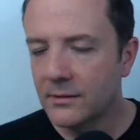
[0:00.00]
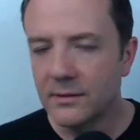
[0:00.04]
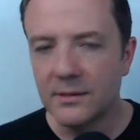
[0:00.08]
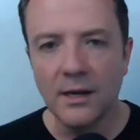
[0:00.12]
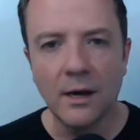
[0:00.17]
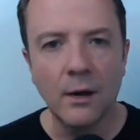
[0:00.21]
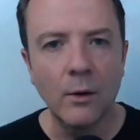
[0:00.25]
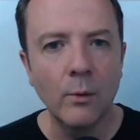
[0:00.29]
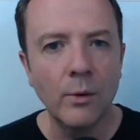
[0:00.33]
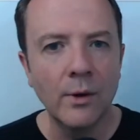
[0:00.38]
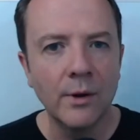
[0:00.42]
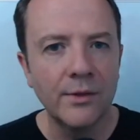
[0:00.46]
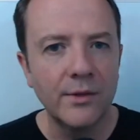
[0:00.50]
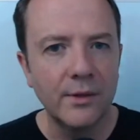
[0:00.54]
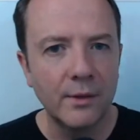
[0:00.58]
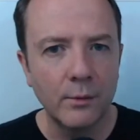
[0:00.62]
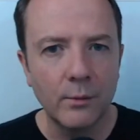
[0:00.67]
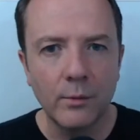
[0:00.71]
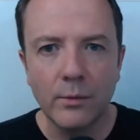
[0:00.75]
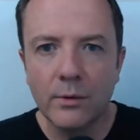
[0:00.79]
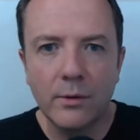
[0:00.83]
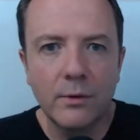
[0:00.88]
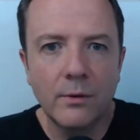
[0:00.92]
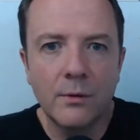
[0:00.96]
dealt with
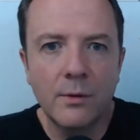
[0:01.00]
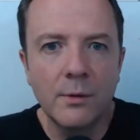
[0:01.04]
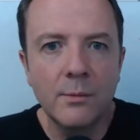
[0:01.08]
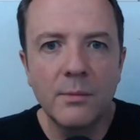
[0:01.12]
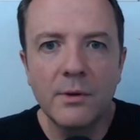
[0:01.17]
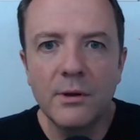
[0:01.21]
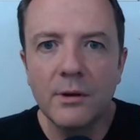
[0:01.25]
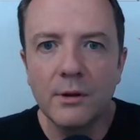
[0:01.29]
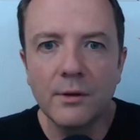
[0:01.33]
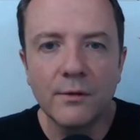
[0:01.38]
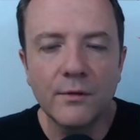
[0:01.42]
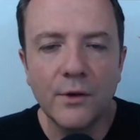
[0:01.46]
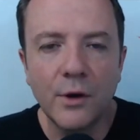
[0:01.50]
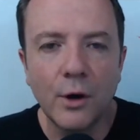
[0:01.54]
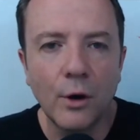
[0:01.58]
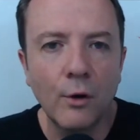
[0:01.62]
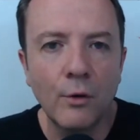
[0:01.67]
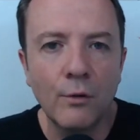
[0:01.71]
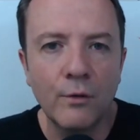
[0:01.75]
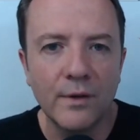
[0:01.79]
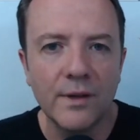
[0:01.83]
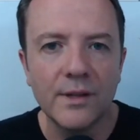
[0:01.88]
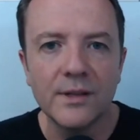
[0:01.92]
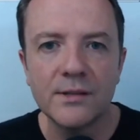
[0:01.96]
we are in the middle of
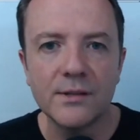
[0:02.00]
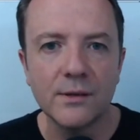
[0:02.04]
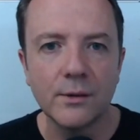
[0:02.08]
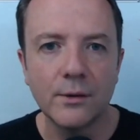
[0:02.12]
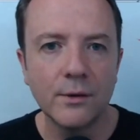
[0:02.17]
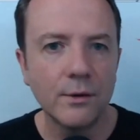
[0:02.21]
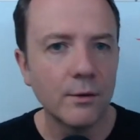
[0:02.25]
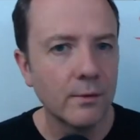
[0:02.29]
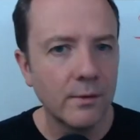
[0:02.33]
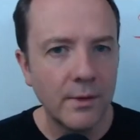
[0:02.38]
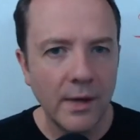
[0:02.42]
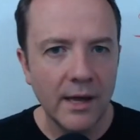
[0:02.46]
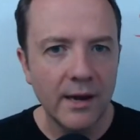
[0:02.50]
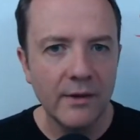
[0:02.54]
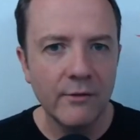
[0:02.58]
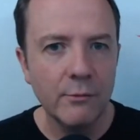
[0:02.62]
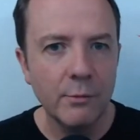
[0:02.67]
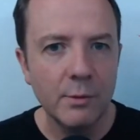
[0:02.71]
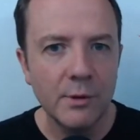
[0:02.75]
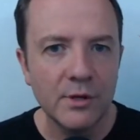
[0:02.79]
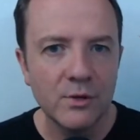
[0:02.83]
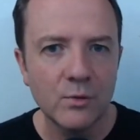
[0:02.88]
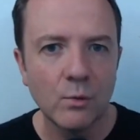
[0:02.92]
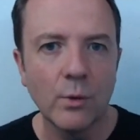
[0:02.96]
covid so you know not
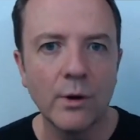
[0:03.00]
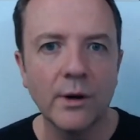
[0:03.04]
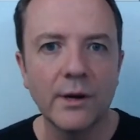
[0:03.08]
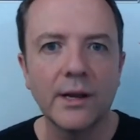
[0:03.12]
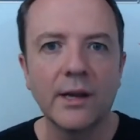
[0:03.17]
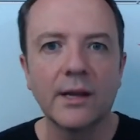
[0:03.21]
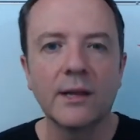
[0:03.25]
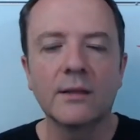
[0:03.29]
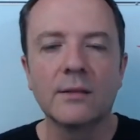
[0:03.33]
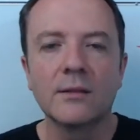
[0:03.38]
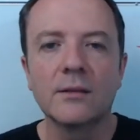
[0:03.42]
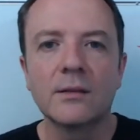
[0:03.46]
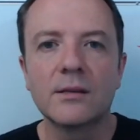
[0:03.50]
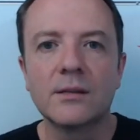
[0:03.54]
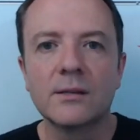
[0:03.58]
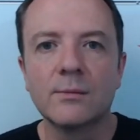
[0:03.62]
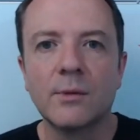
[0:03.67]
everybody's working